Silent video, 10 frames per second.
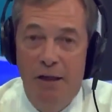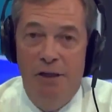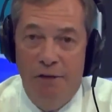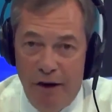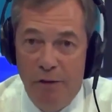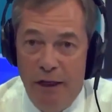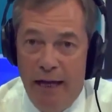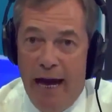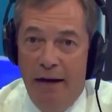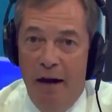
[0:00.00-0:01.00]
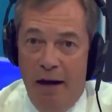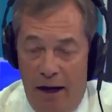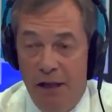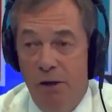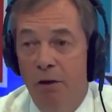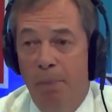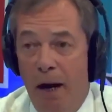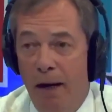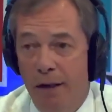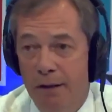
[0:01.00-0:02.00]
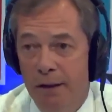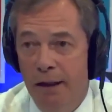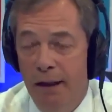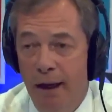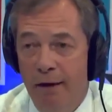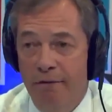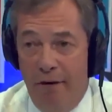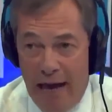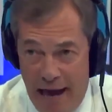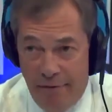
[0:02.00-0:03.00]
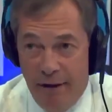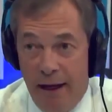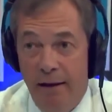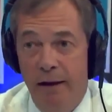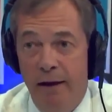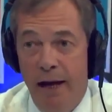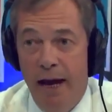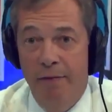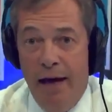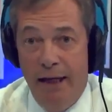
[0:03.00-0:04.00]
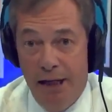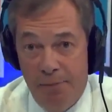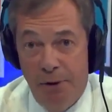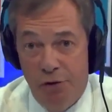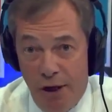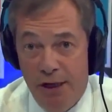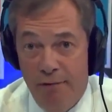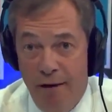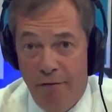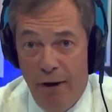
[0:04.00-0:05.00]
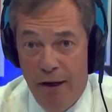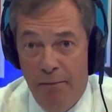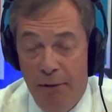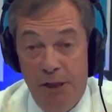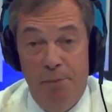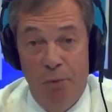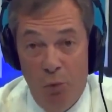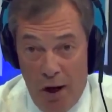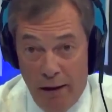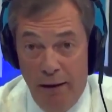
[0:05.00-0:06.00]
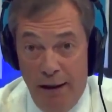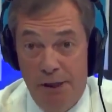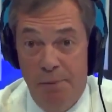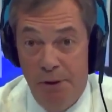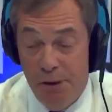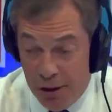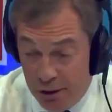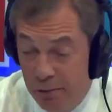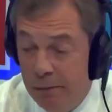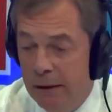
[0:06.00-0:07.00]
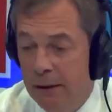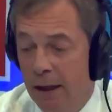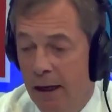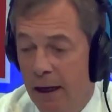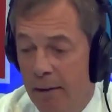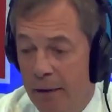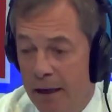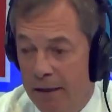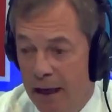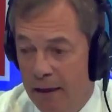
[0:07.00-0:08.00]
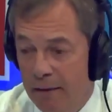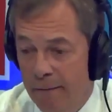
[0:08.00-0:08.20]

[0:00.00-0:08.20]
to vote again. And I took part very heavily in that Lisbon Treaty referendum, Lisbon 1 and Lisbon 2. Indeed,